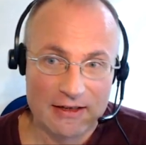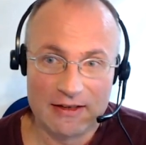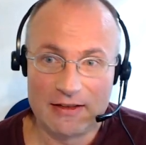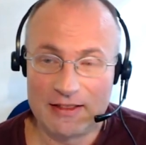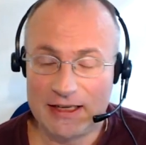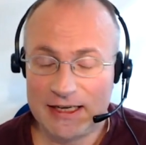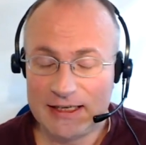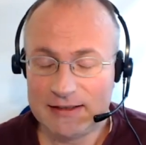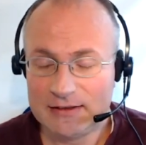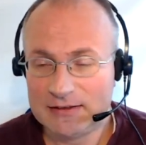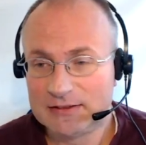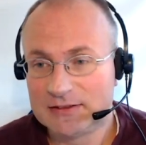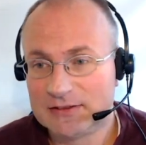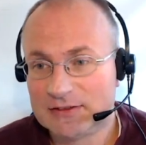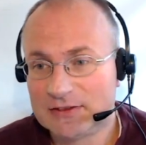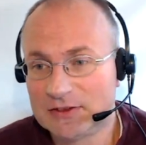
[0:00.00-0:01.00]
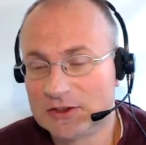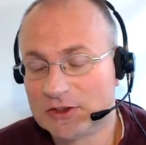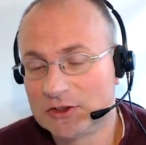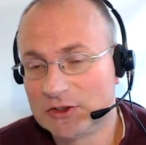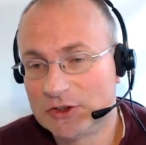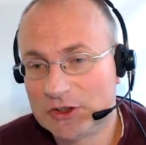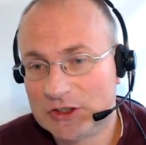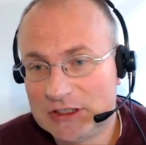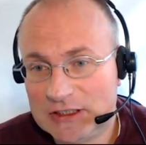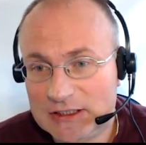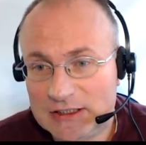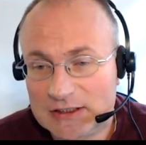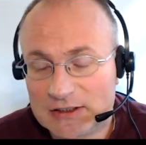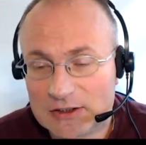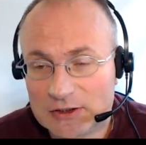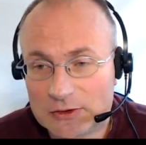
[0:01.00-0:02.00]
Then
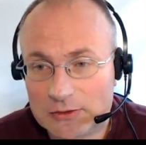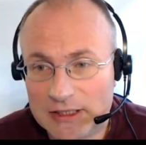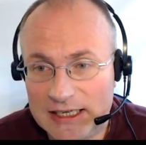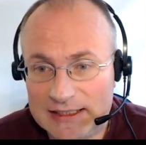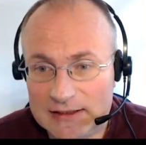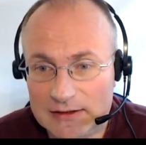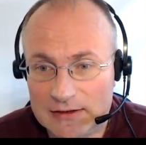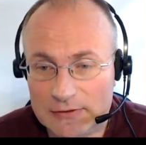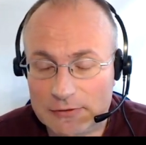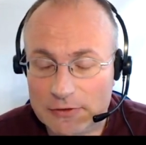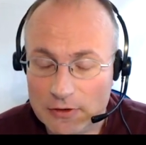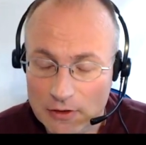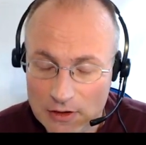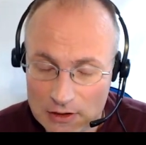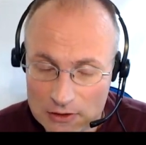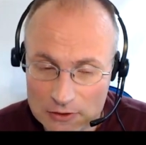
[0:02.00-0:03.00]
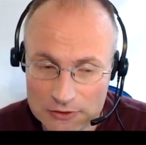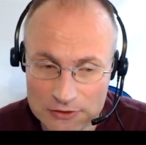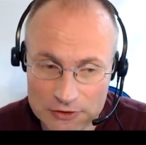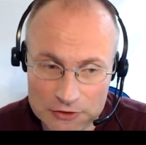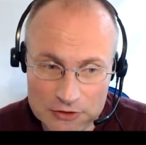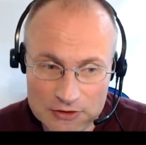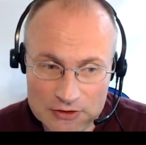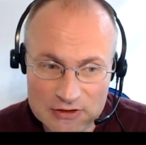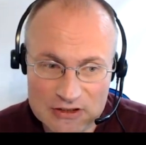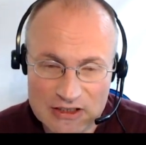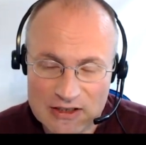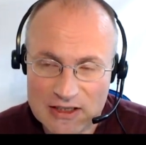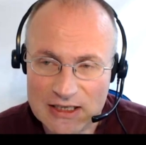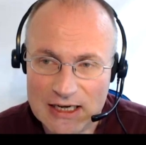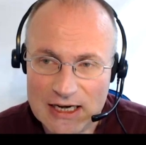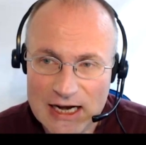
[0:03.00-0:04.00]
she created a further condition,
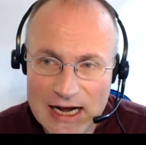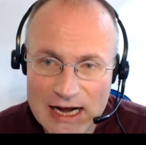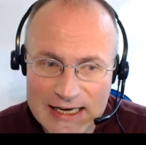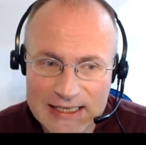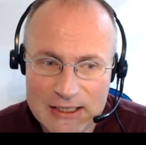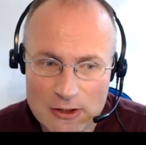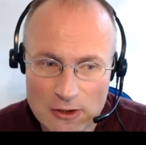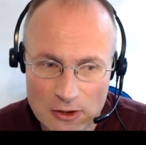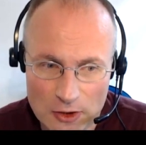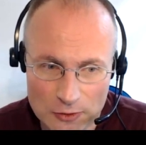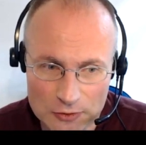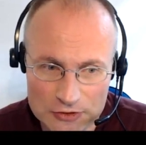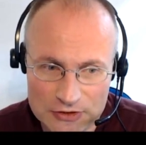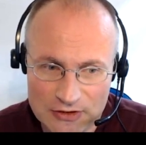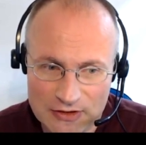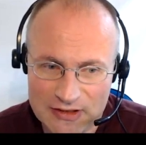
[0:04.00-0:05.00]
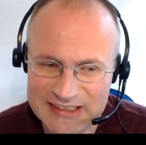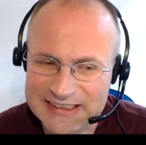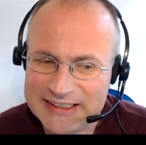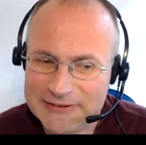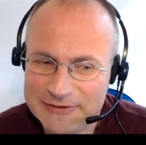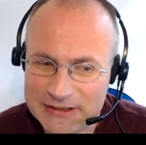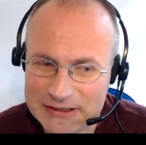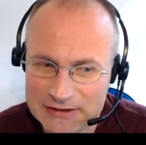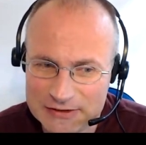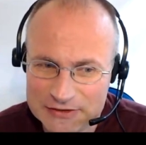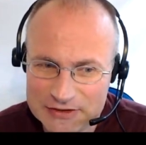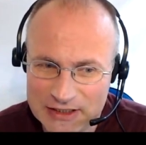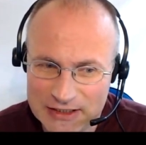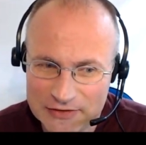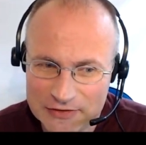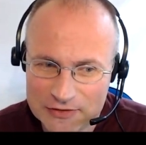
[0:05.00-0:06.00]
the high load, the difficult
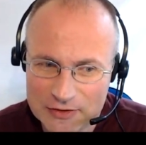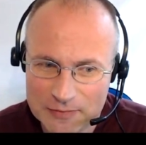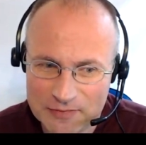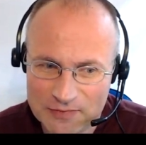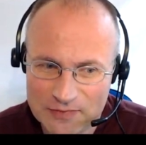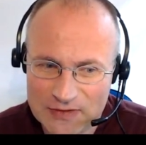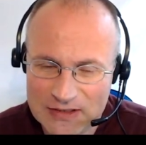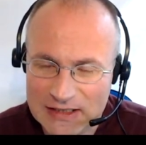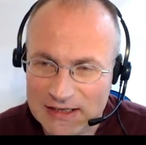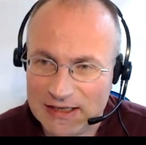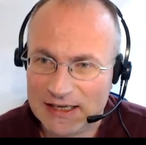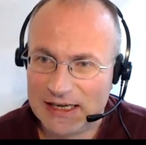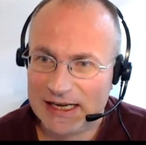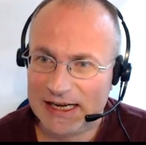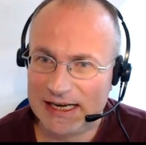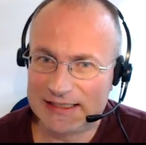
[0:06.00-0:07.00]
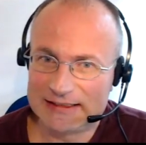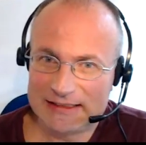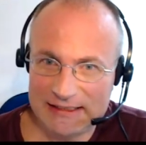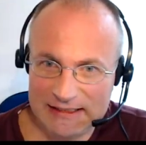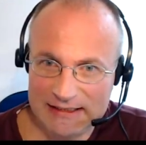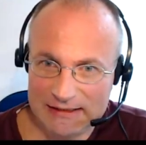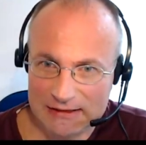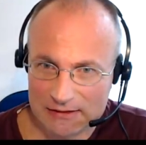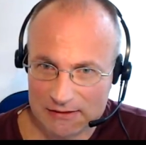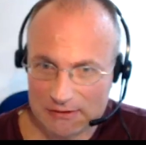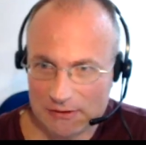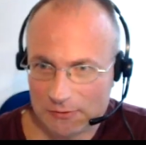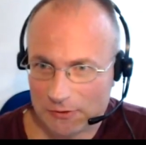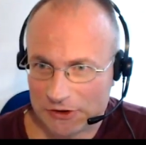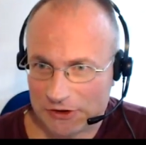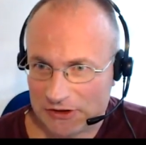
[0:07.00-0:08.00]
task. And
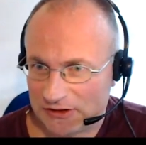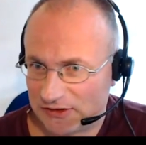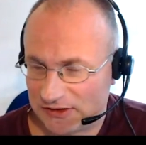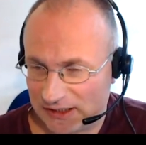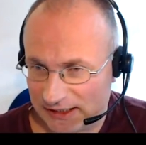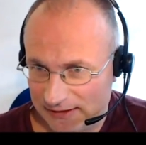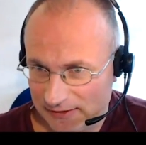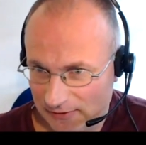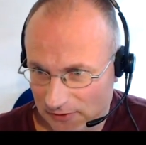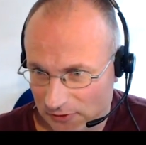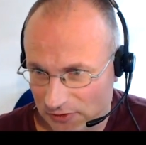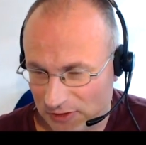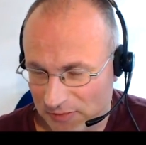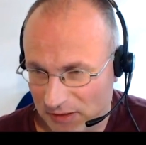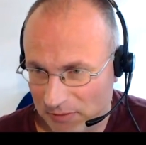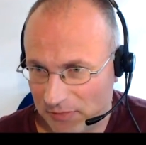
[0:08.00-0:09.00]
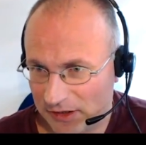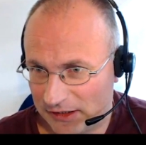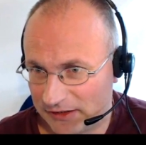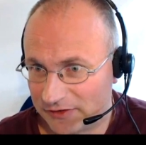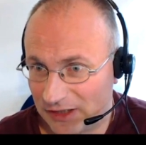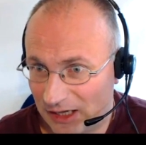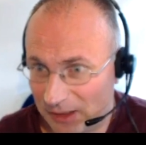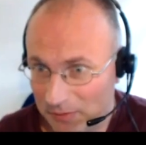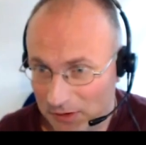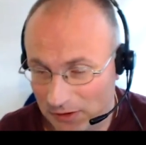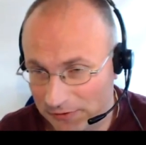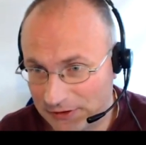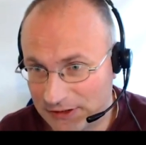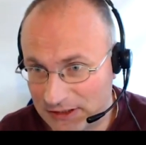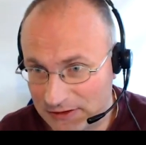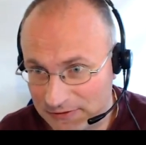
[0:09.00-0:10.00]
here what she's done, remember the example
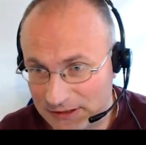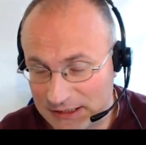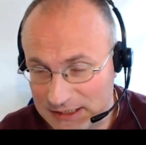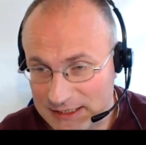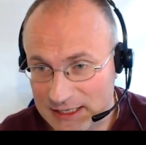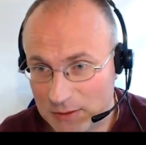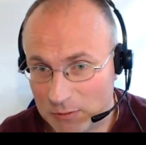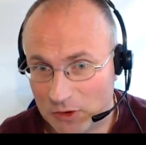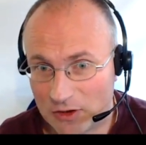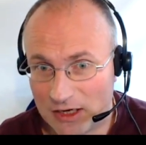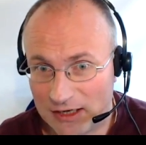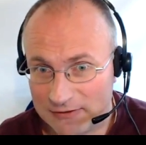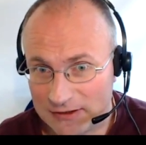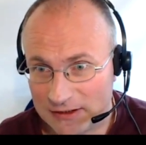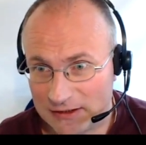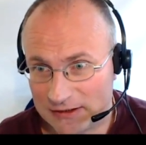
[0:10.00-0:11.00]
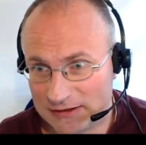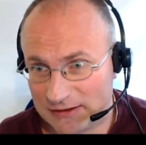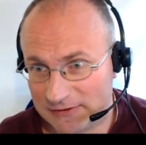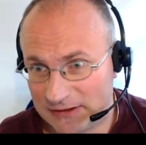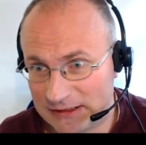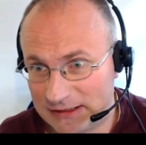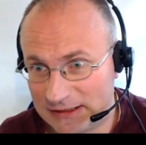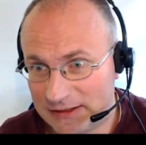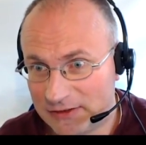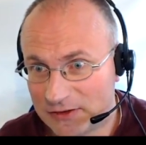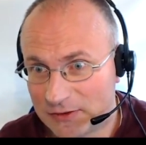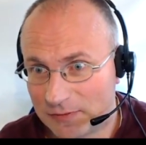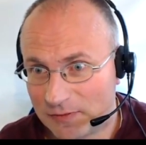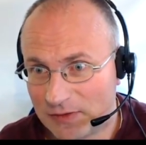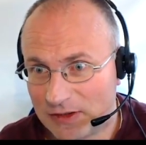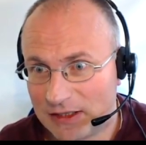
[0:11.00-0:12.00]
of the DVD among other DVDs,
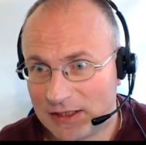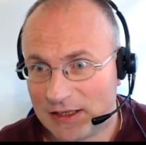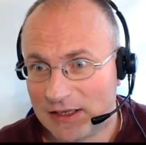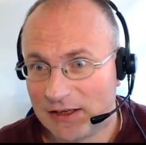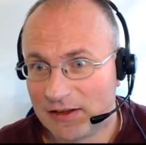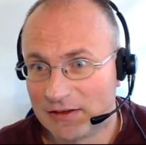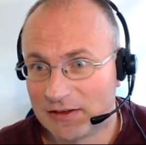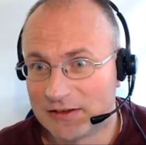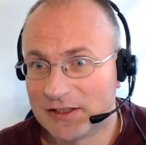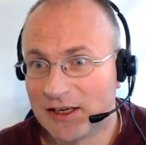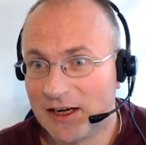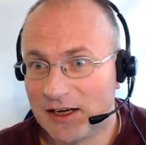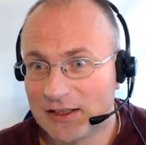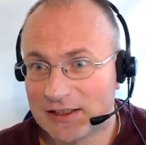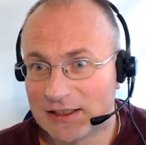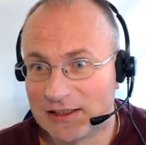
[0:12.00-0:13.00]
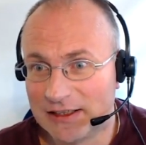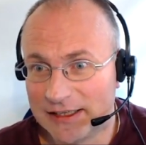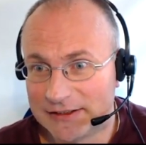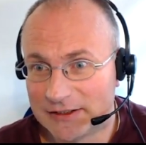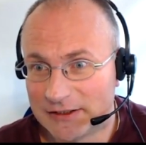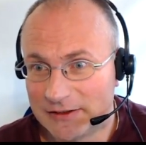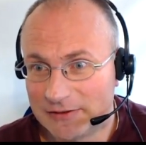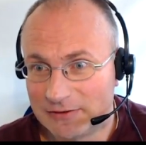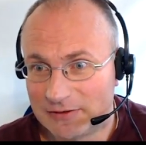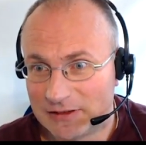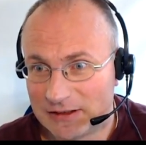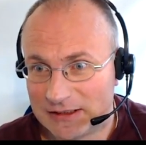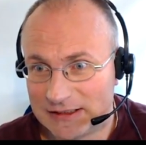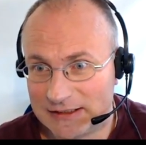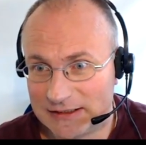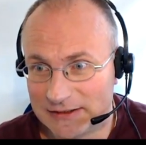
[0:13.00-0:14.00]
the target letter,
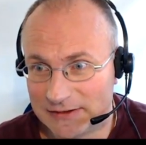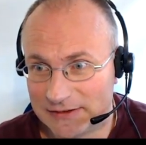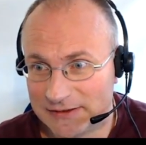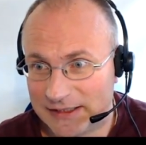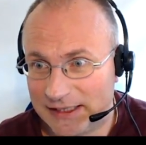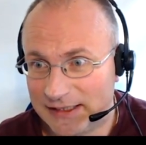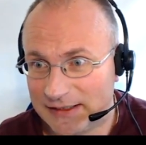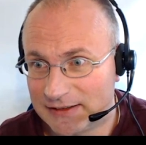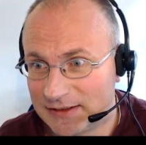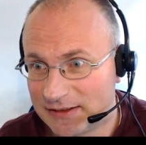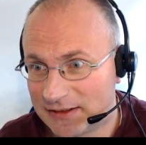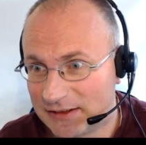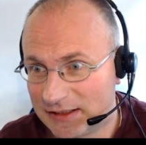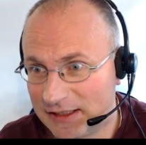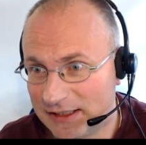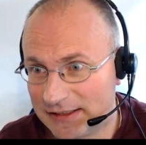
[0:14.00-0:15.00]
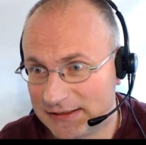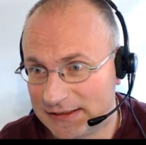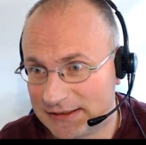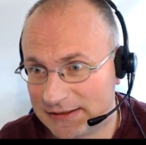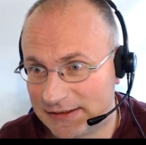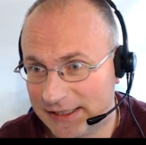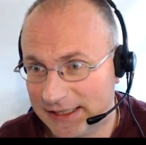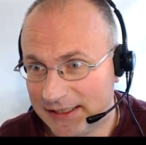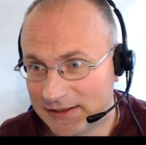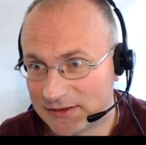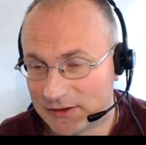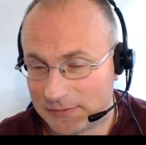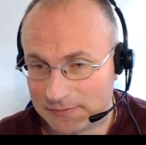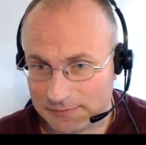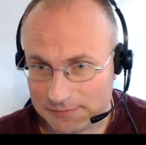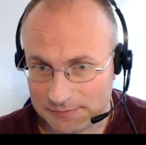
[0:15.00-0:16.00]
here Z and here X,